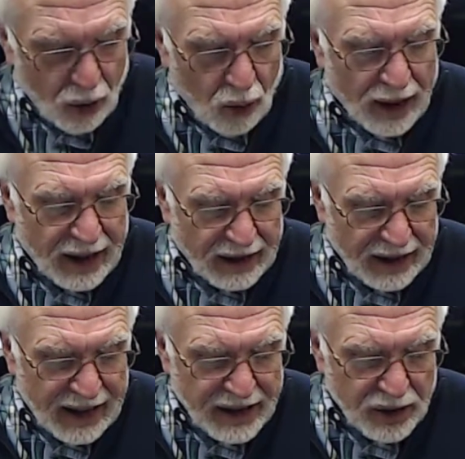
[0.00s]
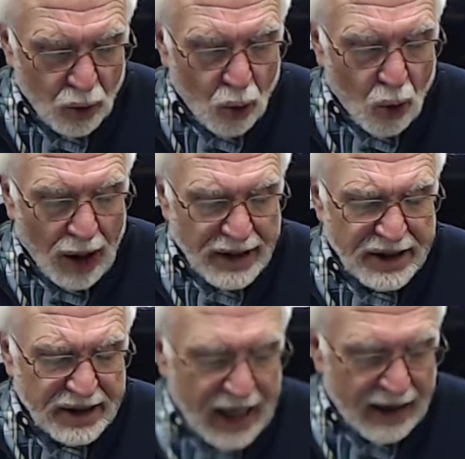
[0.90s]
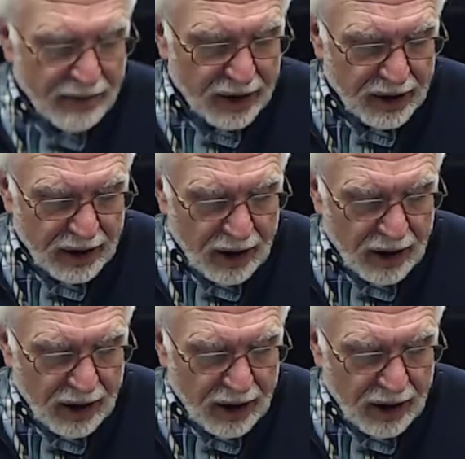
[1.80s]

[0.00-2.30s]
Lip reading: When at least one statement